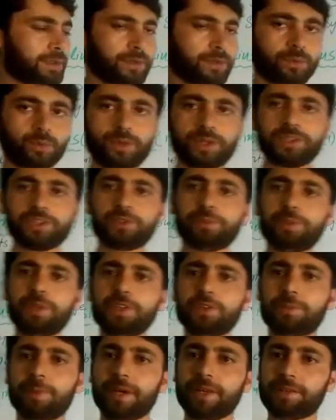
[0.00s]
What is
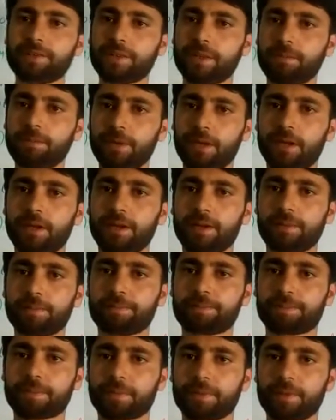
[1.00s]
means by symbol?
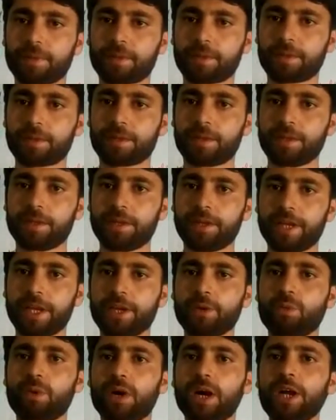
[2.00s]

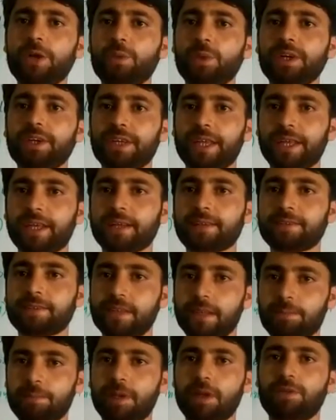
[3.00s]
And why we take a
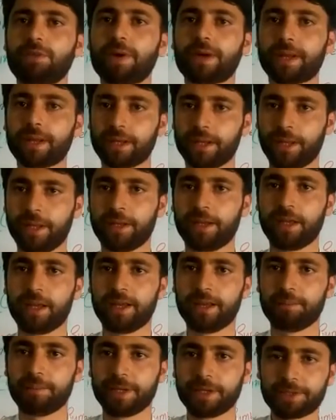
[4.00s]
symbol for an
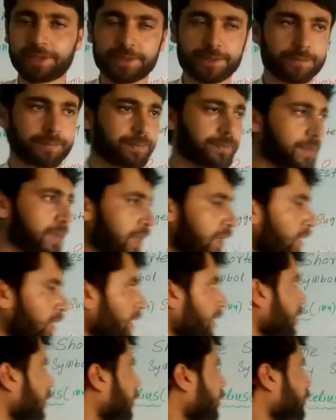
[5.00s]
element?
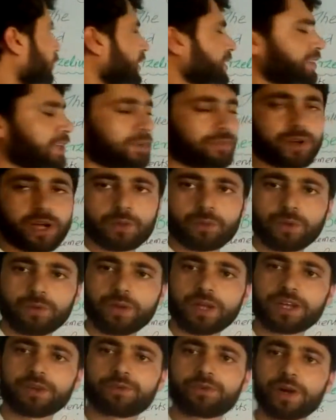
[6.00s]
So first of all, we
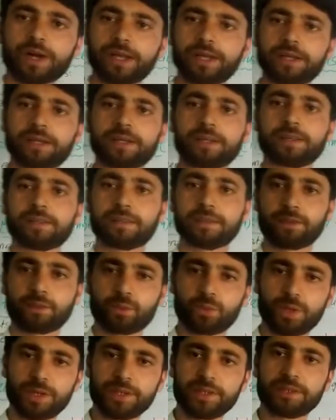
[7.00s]
will define
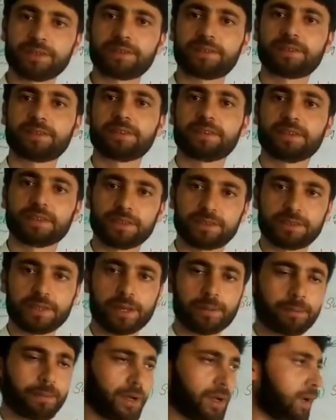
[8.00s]
what is
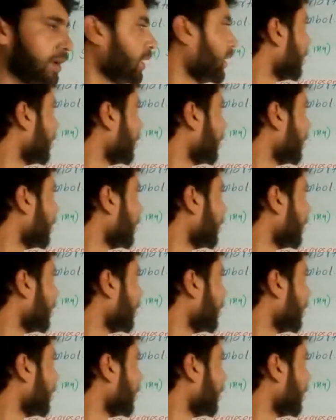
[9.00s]
symbol.